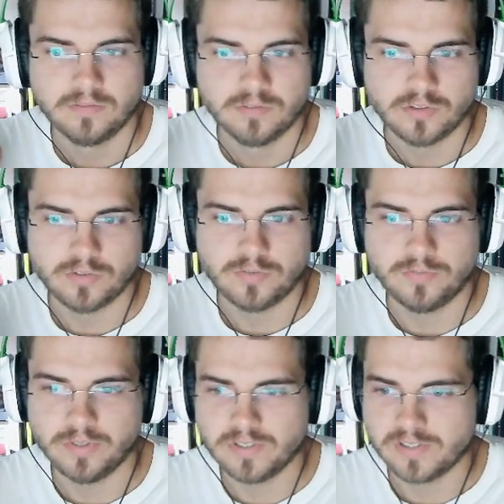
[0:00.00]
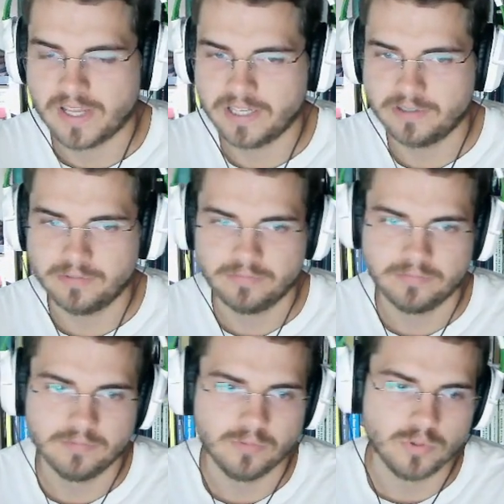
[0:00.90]
just fits like
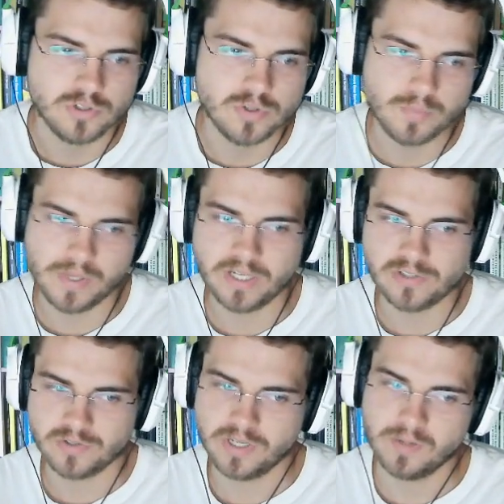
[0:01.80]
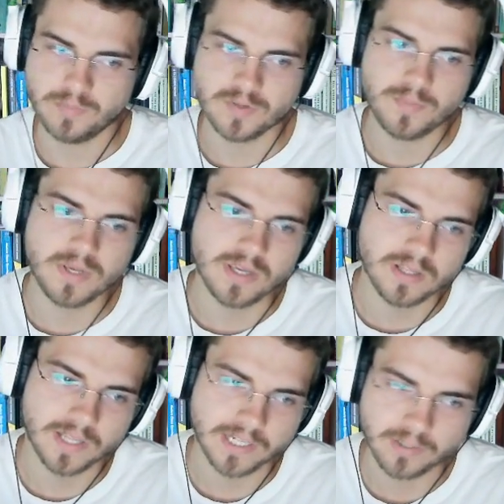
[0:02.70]
what you picture him to be,
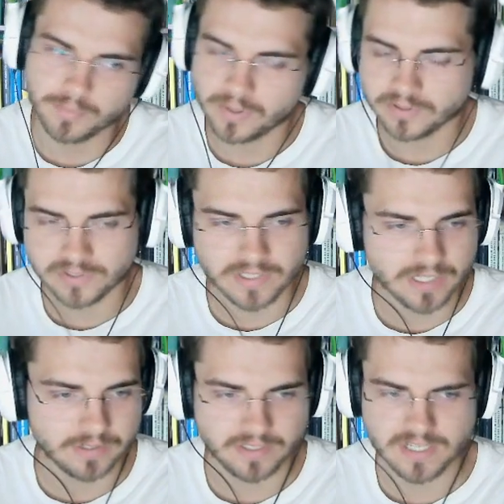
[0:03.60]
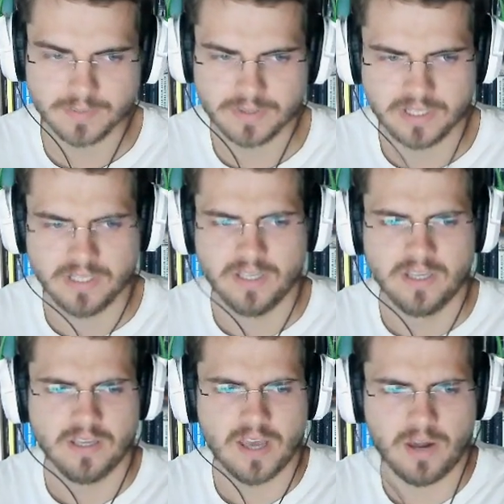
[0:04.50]
like a personality type of thing.
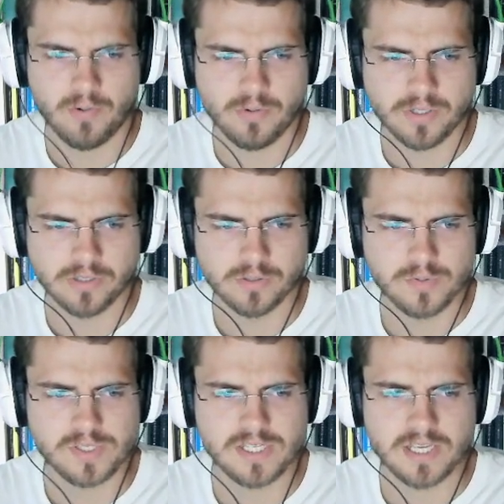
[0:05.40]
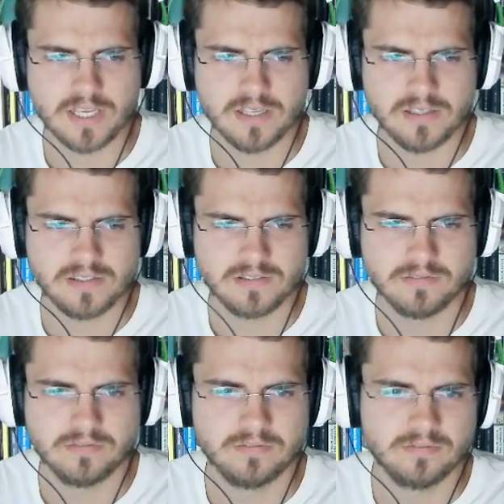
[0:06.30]
I don't know what Loosey is,
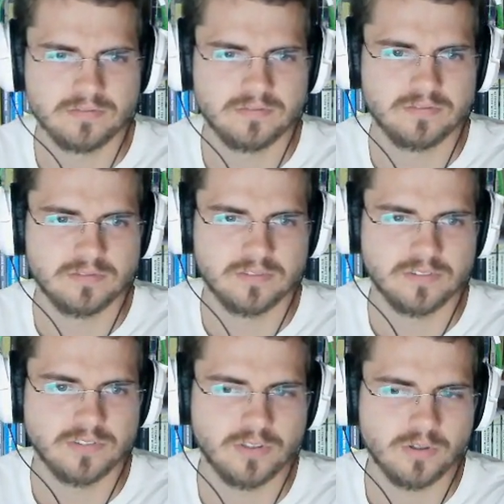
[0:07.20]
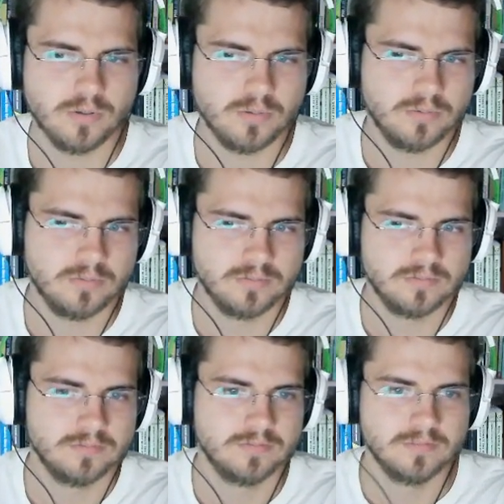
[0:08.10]
so
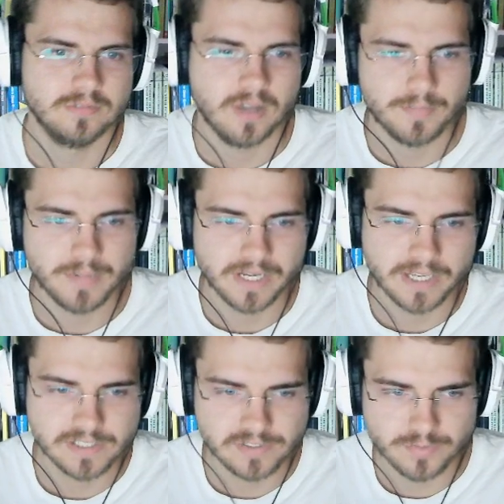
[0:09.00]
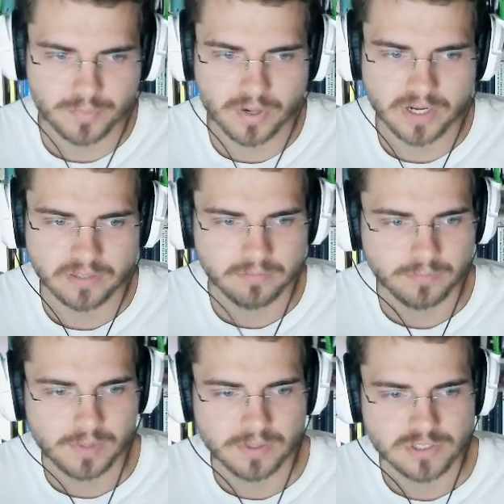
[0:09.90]
I mean I guess it's a brand.
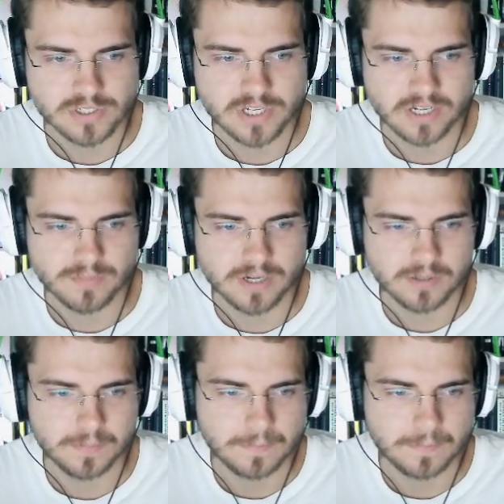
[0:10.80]
Maybe I should check him out.